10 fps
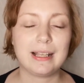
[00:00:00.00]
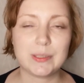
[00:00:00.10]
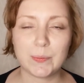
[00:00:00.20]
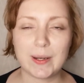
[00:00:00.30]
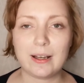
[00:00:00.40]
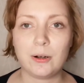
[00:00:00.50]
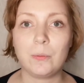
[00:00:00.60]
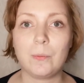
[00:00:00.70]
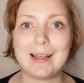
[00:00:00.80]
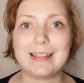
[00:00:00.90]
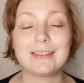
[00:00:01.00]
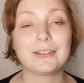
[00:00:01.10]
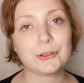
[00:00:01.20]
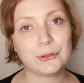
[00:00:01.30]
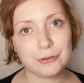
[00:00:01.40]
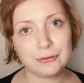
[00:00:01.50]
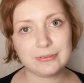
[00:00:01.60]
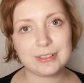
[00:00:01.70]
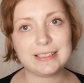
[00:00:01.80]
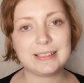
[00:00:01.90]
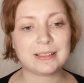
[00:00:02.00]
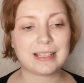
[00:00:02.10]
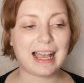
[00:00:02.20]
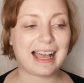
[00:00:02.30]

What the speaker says: as well, with COVID.